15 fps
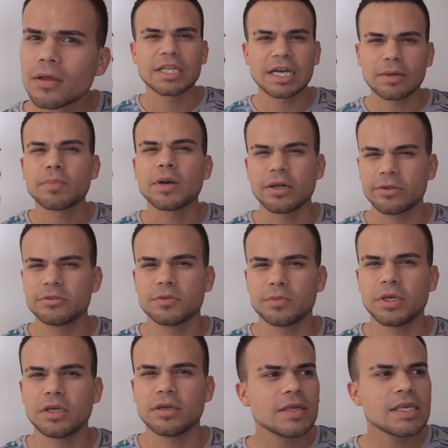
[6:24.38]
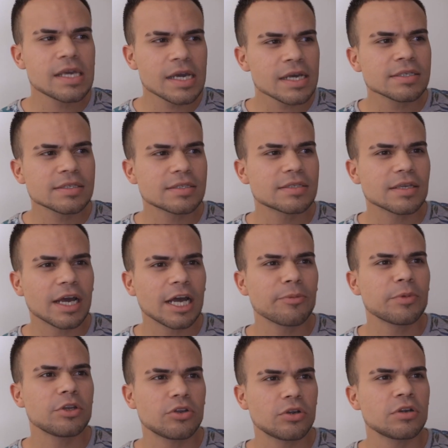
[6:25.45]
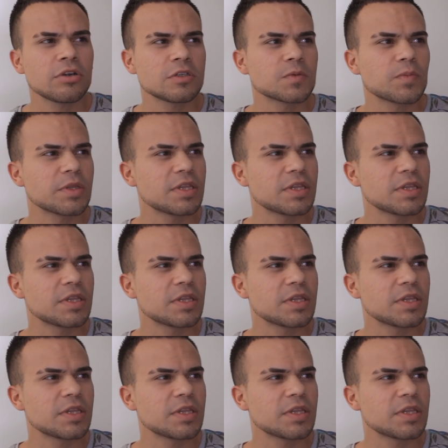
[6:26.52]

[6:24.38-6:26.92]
That bothers me. Yes, I'm a nurse,